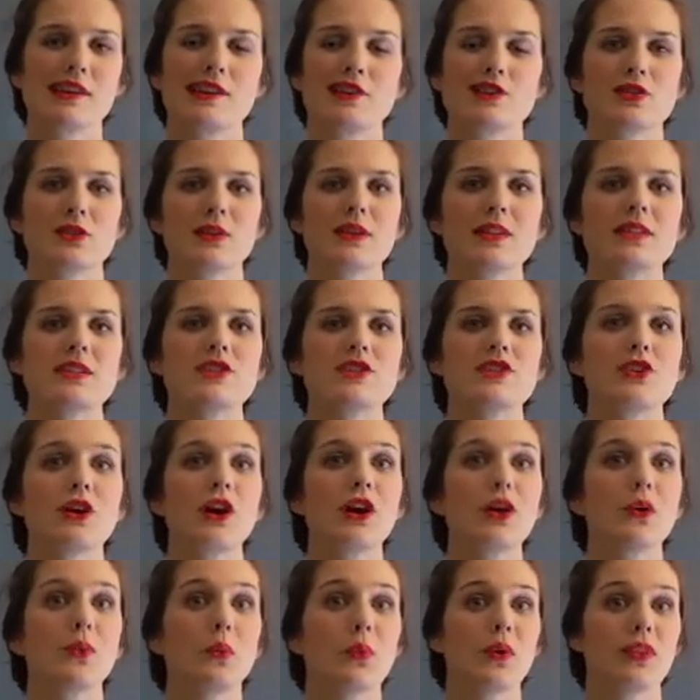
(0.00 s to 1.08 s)
So let's
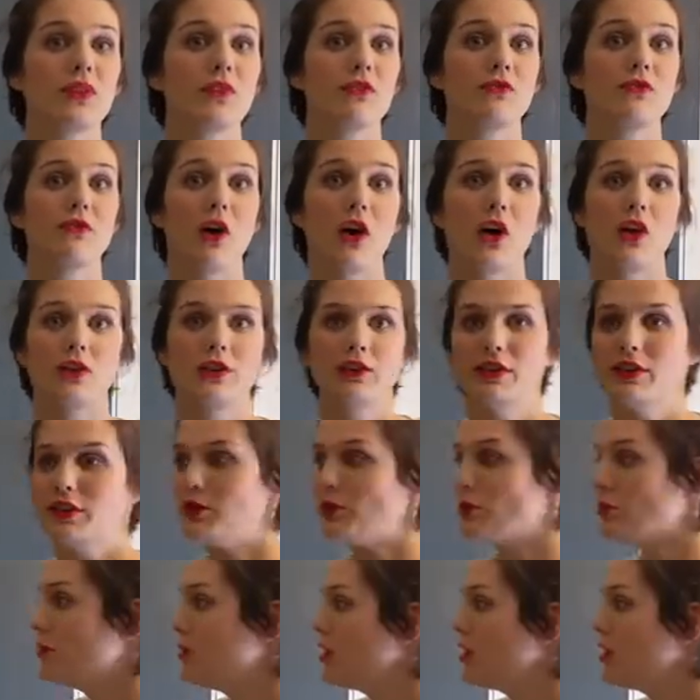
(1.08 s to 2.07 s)
start with volume.